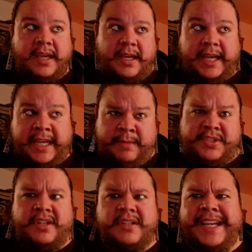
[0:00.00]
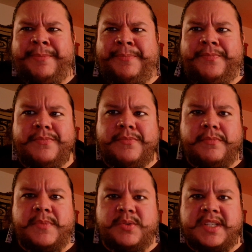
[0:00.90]
Amsterdam
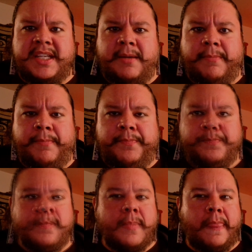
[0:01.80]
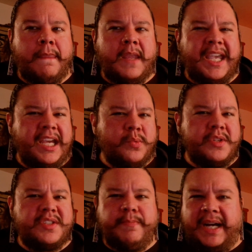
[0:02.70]
Museum. In
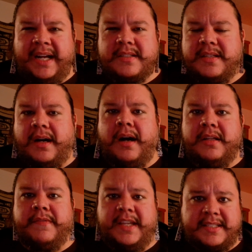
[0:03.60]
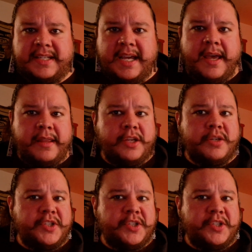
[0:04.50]
response to all of this, the Egyptian